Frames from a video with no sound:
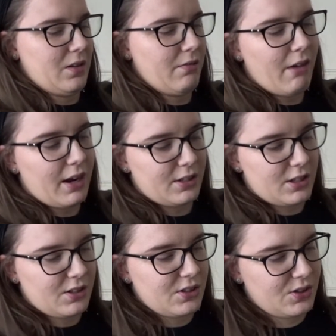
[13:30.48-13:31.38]
Right,
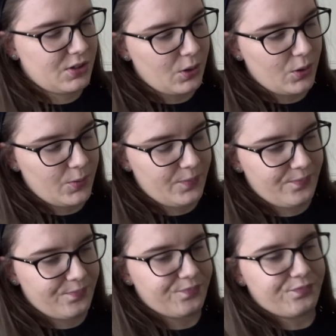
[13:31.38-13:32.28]
so
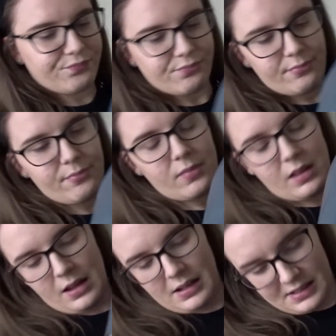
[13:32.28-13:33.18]

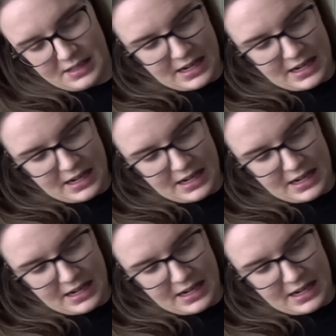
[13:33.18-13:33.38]
let's